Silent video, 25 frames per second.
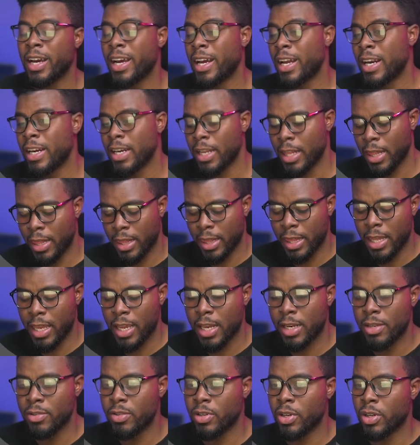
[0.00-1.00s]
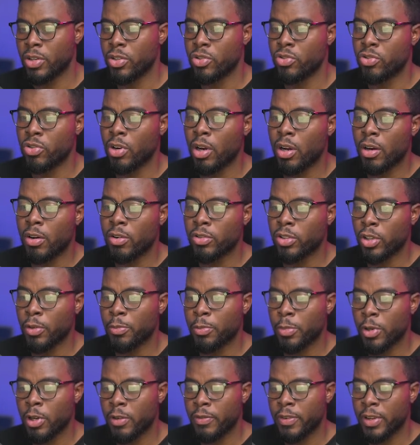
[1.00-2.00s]
and then you can draw out a
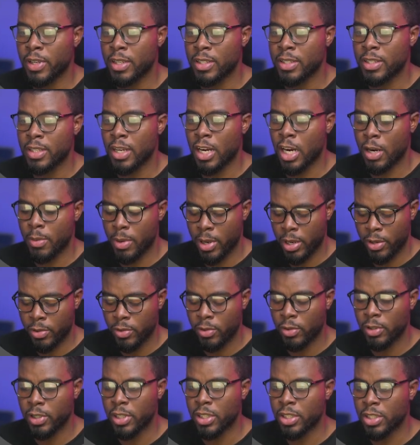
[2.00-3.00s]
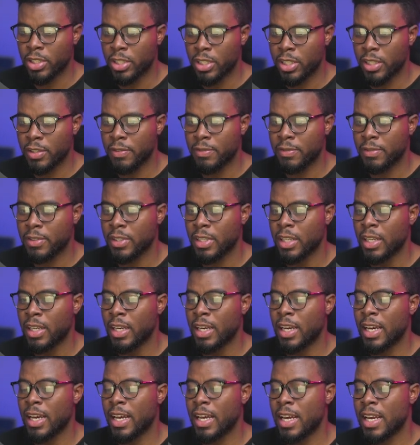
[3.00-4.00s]
perfect star by holding shift
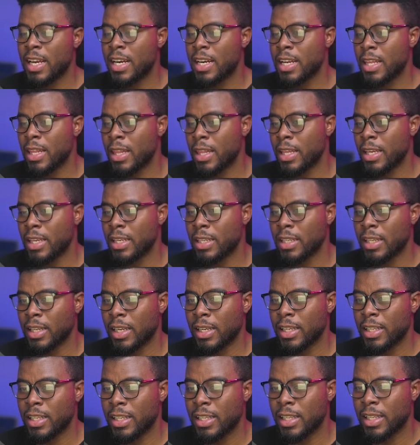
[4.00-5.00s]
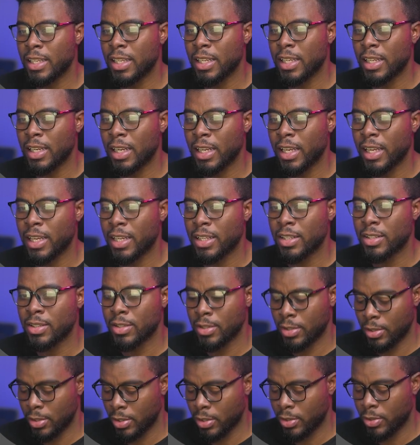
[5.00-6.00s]
and then clicking like
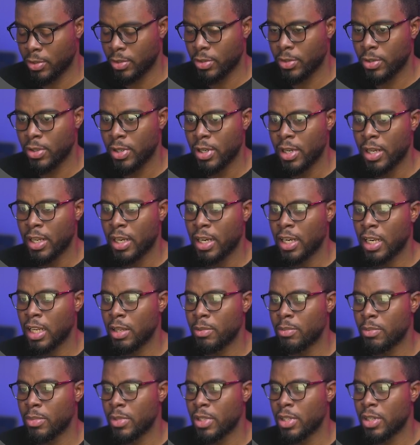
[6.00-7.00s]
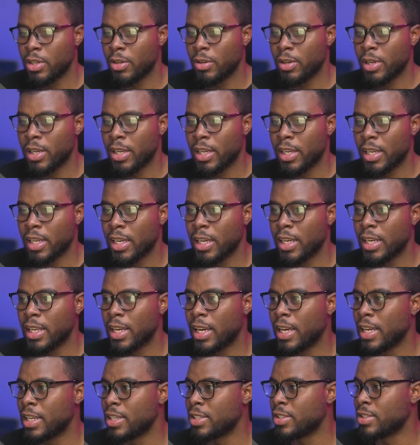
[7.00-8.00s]
so let me go ahead
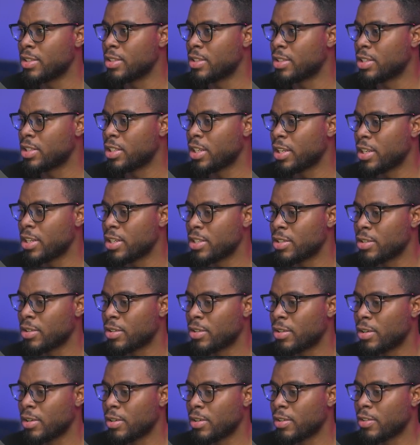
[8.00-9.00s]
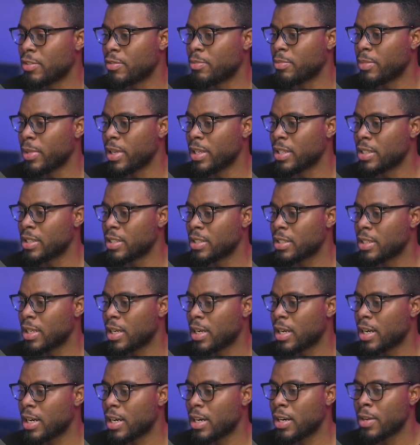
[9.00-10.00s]
and just change the color of my
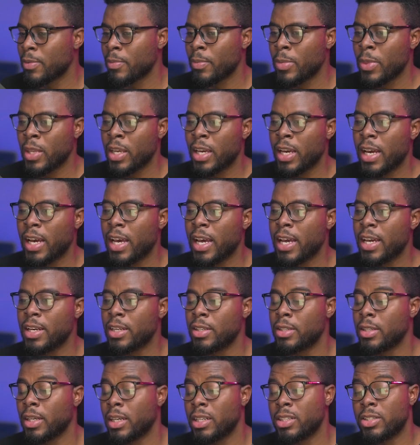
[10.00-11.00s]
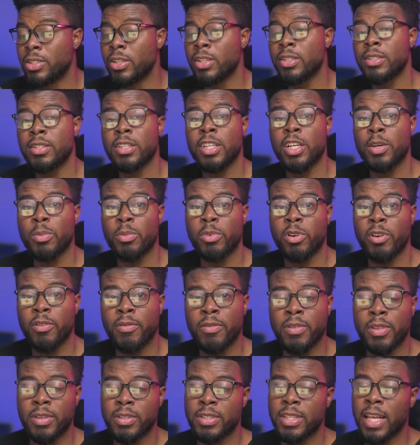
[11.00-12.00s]
star and adjust the number
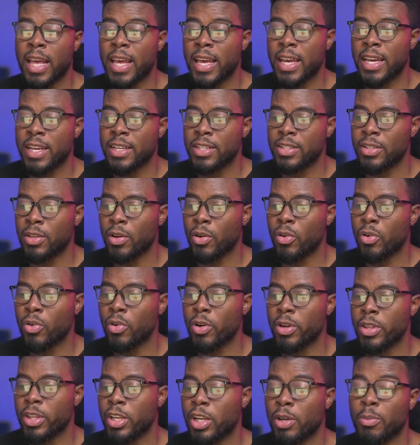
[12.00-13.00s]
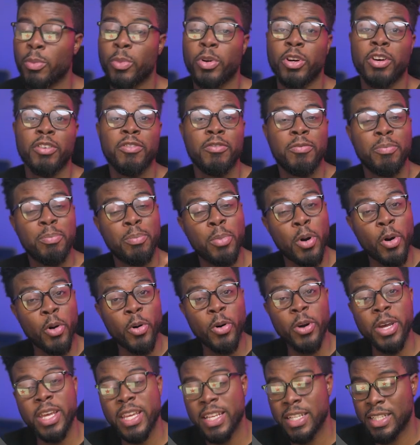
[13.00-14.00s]
of sides or the number of
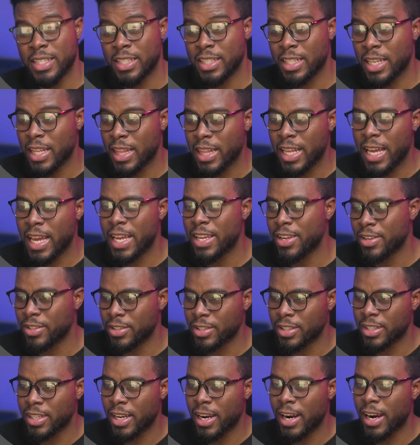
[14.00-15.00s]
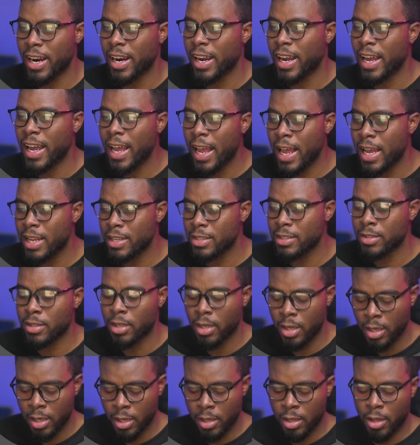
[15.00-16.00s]
points that your star has
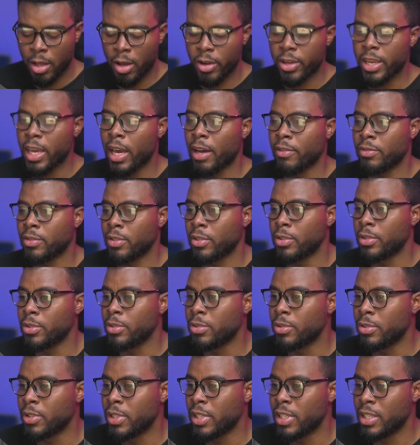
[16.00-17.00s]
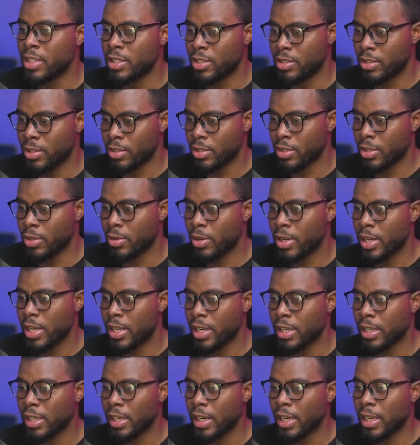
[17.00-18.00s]
all you have to do is just go
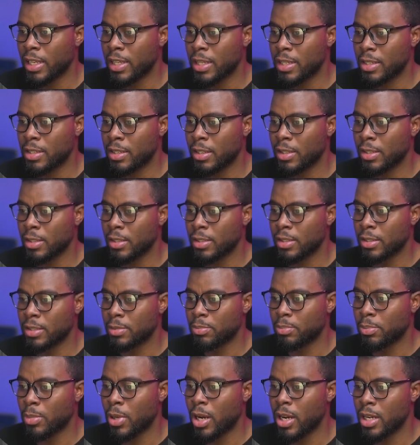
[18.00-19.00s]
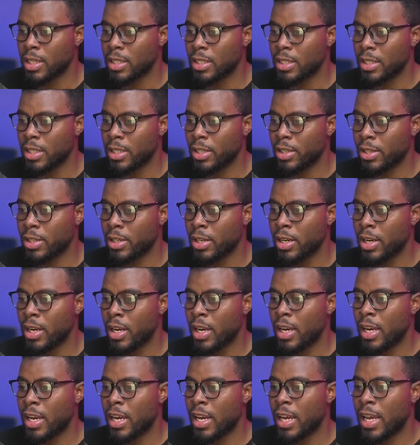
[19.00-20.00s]
ahead and click this little box here
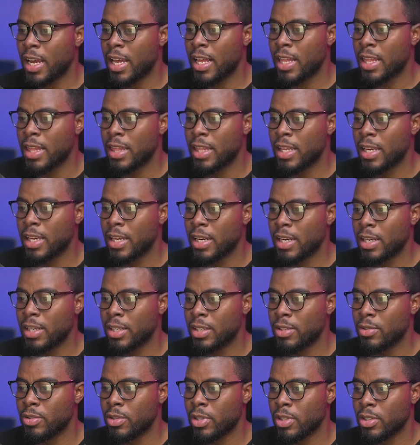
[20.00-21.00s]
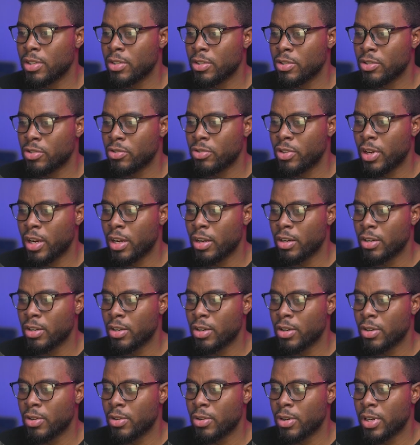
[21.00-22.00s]
and then you can just drag
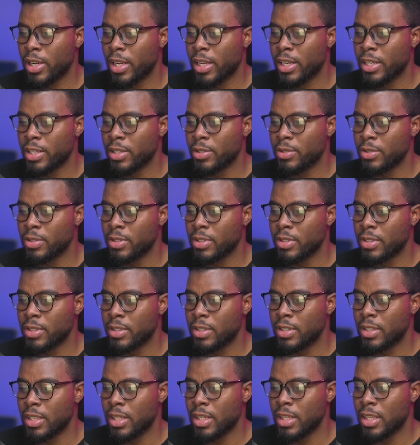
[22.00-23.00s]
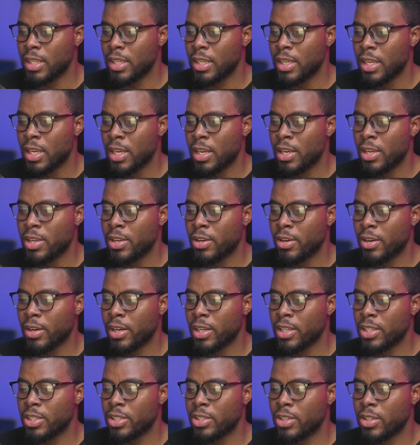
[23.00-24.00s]
down and you'll see you're
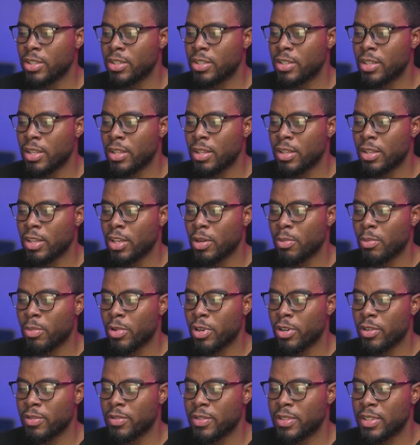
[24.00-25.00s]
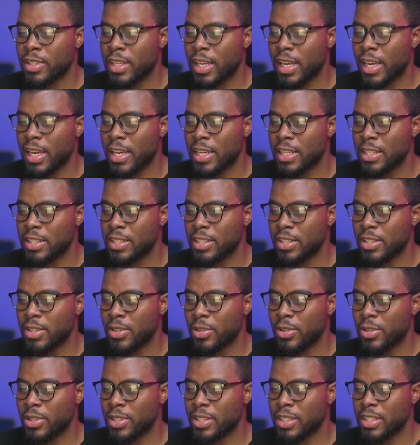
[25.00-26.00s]
adjusting the number of sides
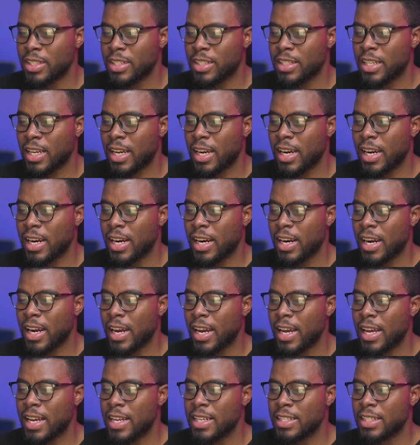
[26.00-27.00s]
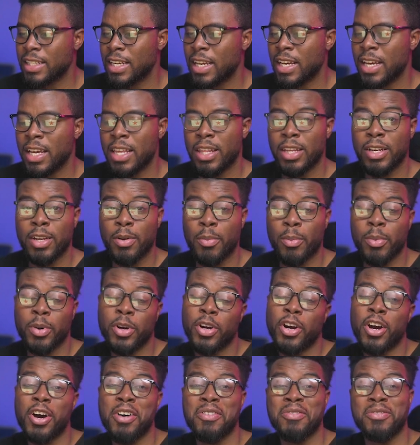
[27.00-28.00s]
your star has the
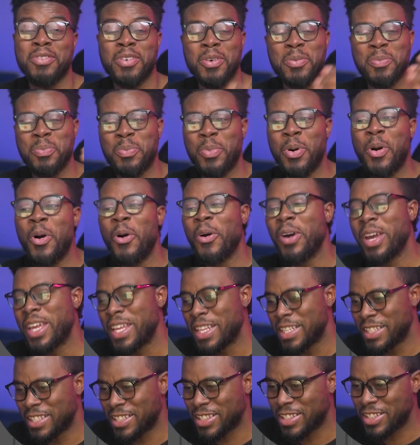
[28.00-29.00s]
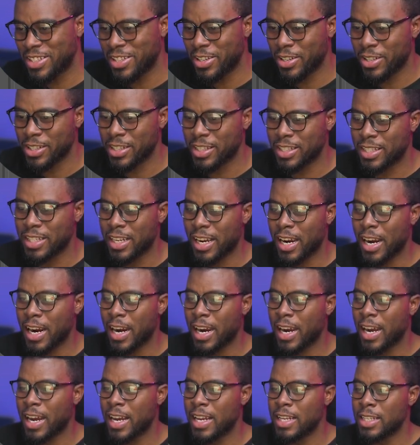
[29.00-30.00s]
number of points your
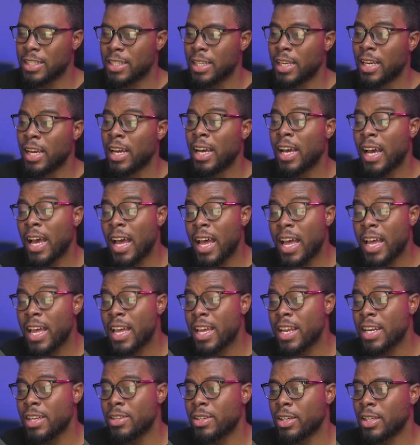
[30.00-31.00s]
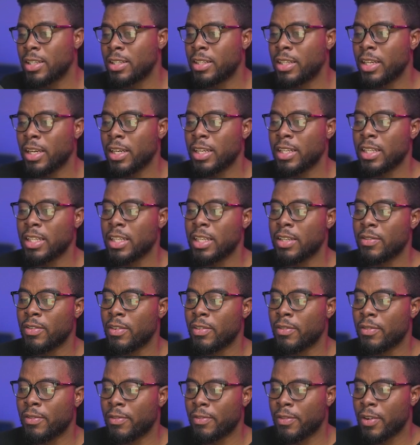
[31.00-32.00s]
star has. And you can take it
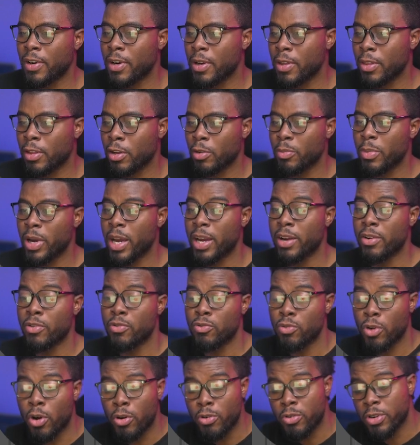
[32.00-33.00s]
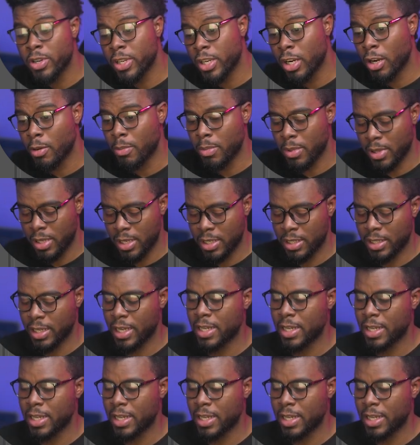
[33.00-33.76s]
even further by rounding up these